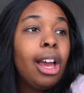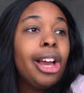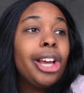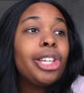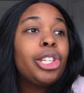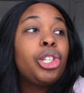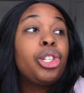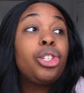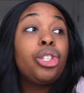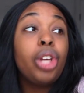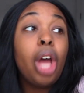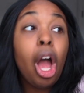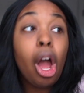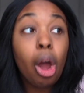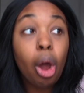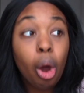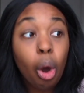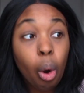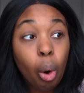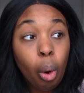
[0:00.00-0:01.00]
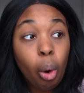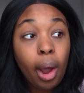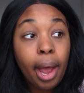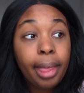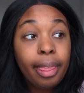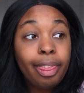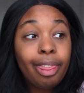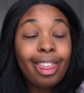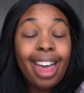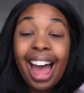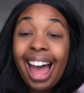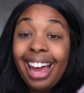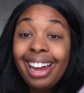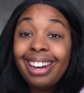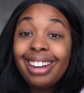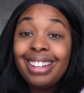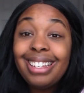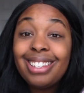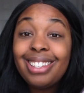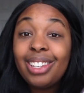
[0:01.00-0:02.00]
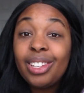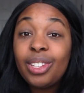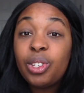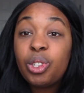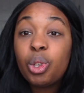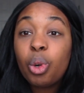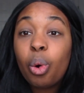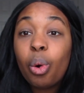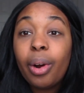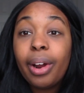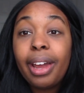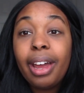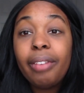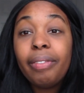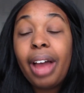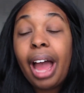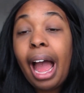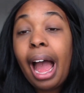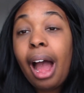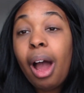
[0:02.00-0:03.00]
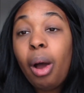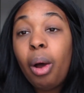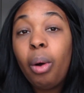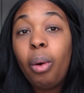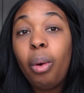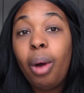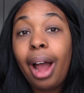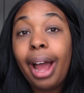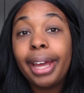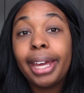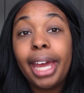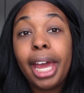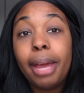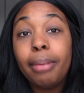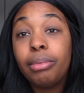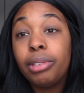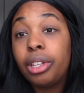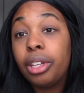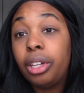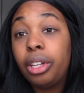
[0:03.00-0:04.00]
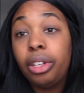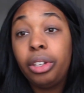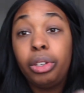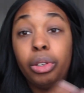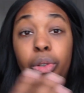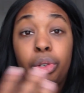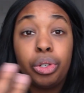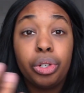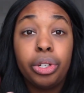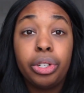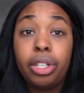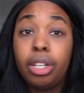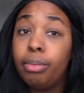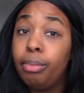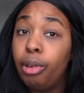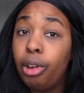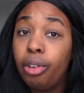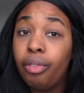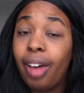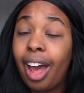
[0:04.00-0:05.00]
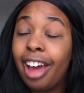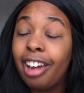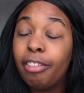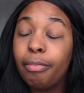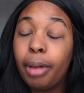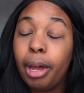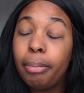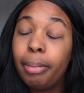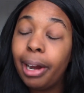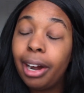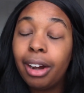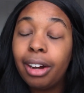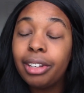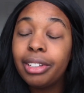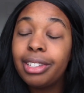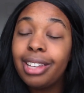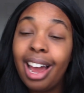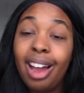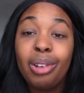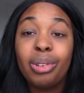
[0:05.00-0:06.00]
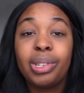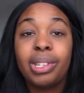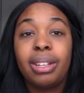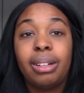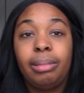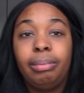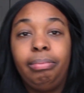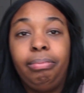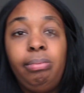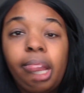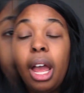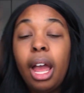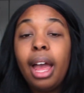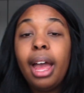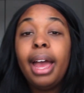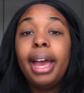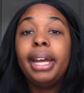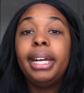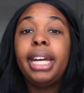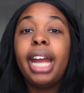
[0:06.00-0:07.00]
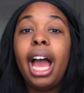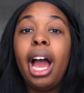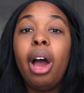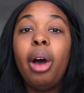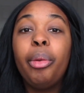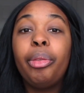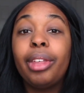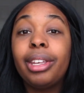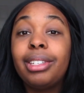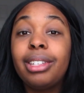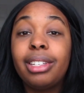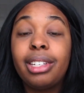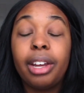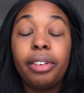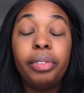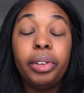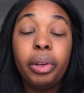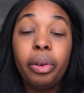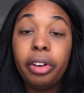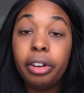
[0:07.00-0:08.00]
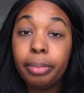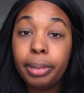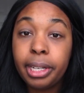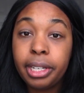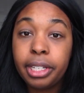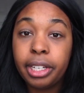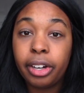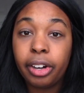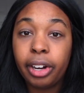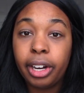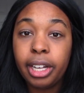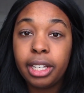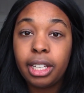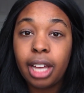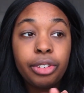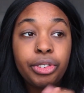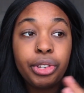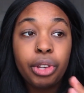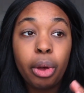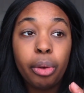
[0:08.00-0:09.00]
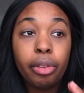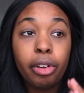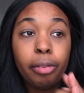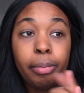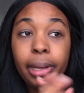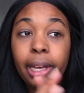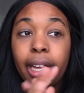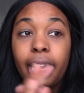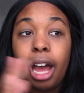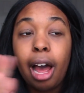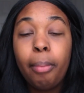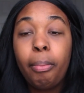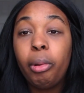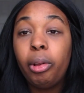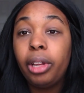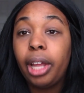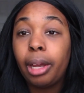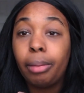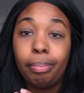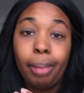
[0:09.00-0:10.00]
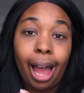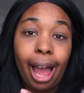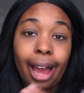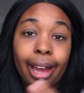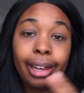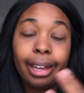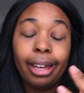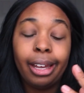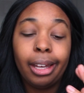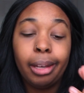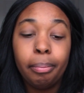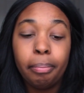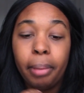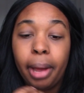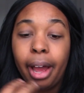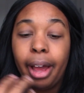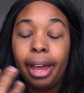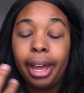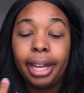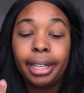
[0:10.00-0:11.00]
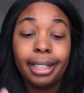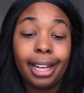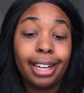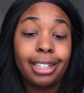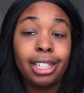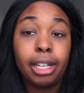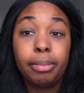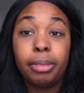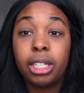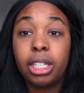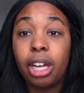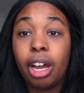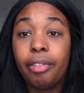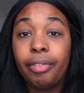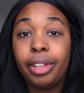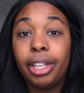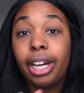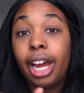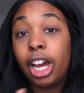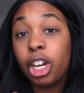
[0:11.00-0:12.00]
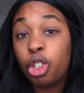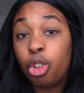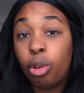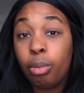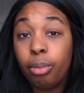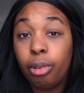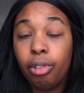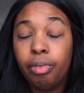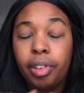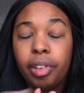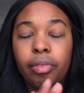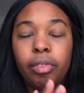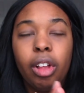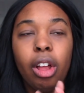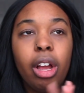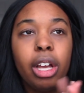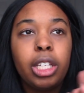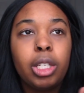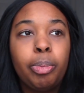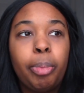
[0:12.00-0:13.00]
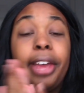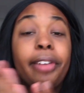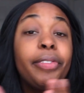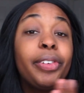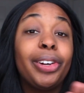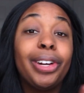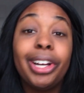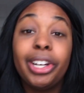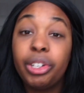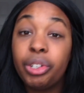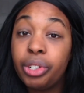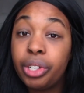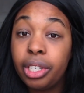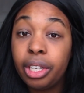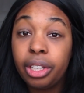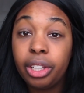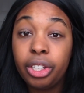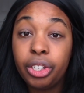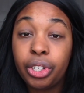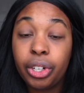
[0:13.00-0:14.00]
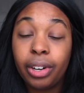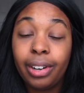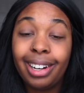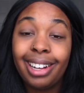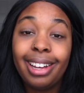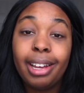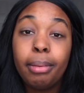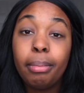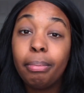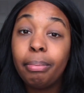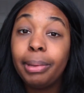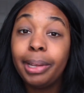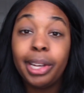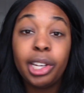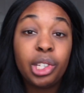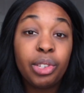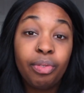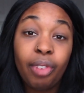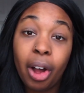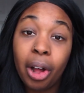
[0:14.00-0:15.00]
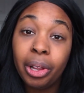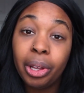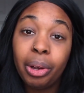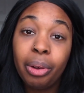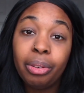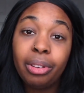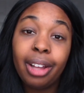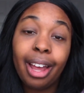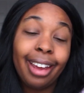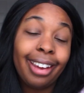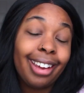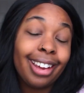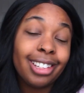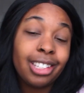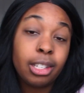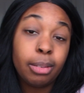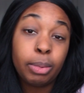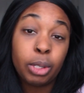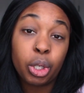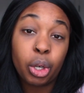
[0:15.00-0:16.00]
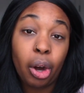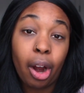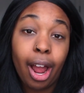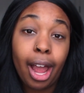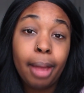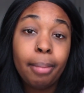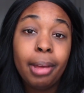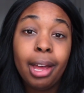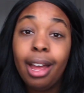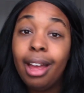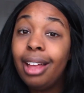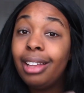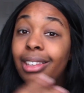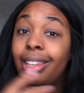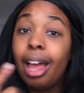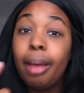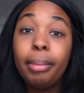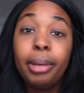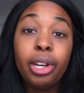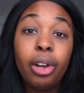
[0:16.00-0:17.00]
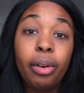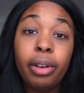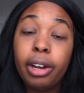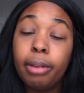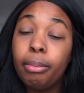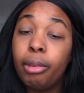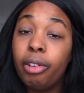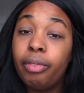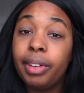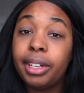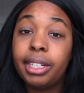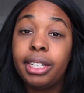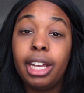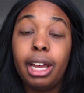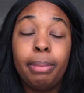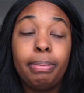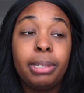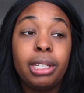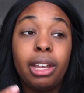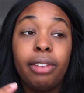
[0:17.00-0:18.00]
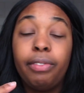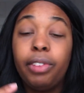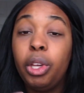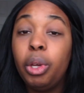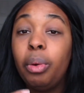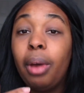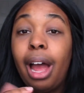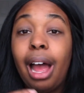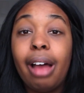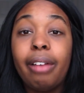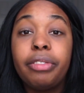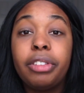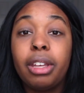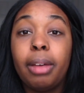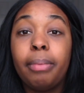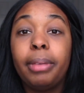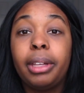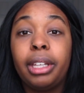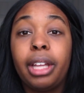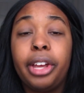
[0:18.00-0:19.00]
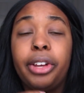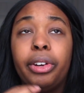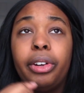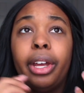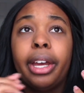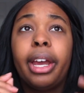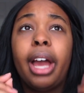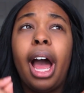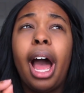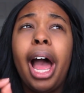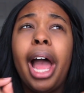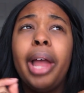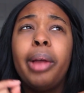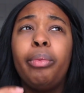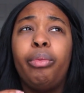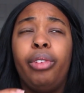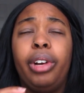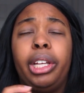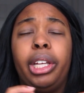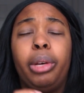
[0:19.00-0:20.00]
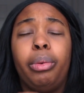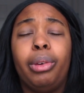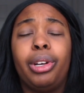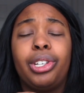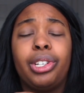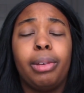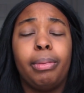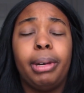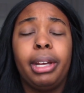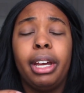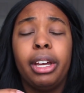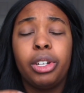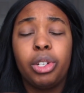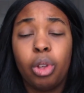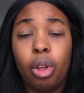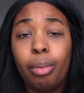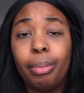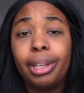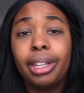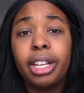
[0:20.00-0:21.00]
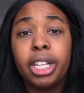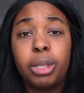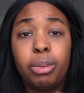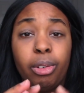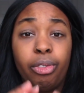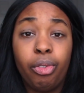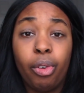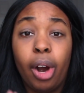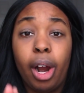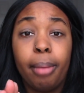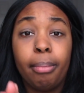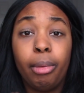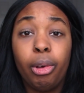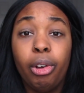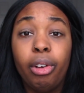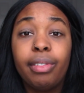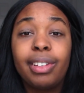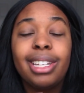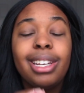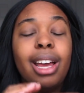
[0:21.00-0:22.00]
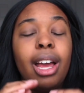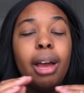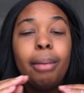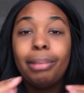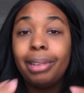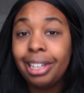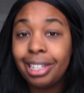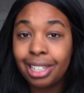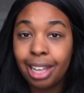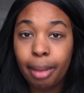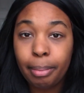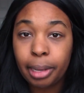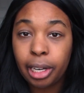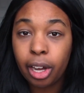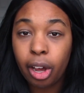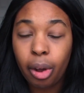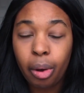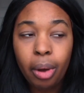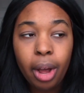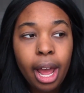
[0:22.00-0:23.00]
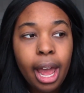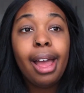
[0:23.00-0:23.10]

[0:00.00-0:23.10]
So that is the story of how I came to the conclusion to move out of my parents' house. Now, this is definitely going to be a series, so there'll be a couple like packing, buying, that type of stuff, and then actual moving vlogs. If you're interested in the journey, please follow, like, and subscribe. Let me know your moving tips. If you have something that you're like, I really wish somebody had told me this before I moved, please let me know.